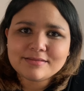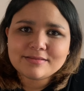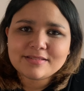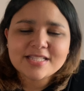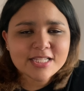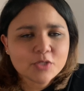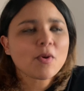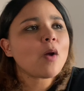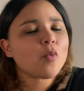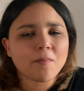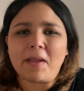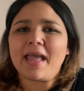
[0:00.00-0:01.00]
This is why
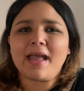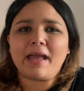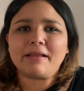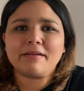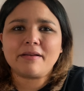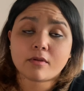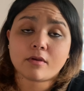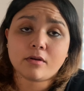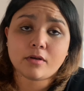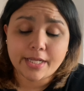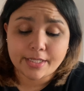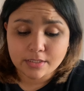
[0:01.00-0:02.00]
we're mad.
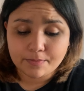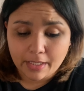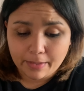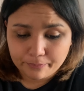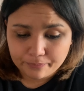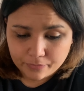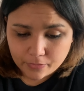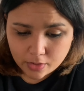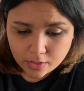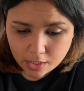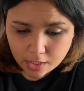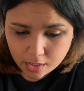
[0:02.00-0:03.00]
Next meme.
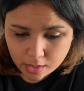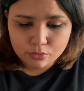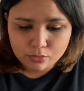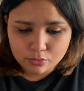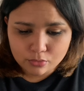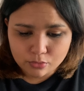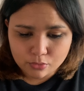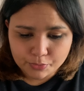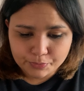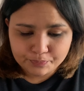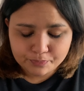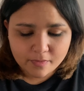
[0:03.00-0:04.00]
Okay.
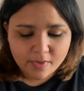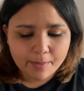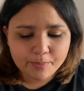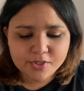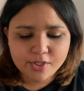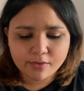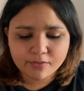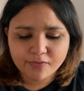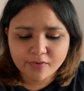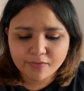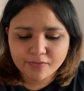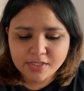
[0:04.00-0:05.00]
Ooh. Episode
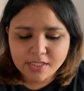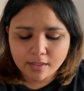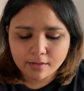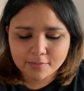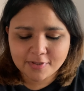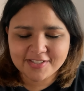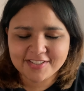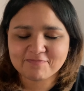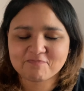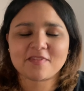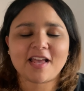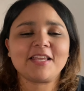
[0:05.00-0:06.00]
50.
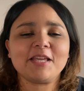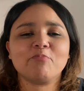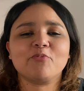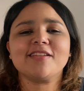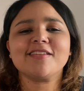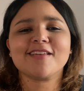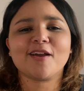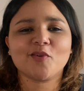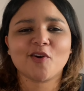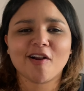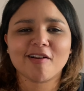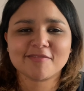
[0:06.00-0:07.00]
I keep reading that
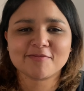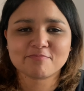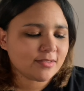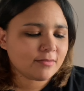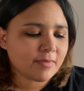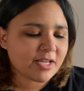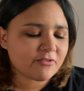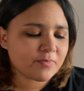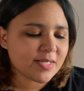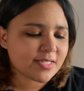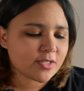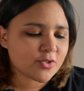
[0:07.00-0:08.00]
wrong. Might have
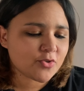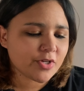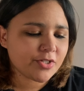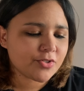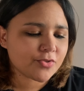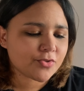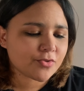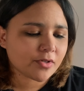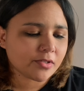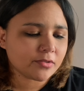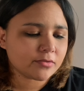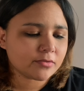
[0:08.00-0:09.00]
mixed this drink too strong.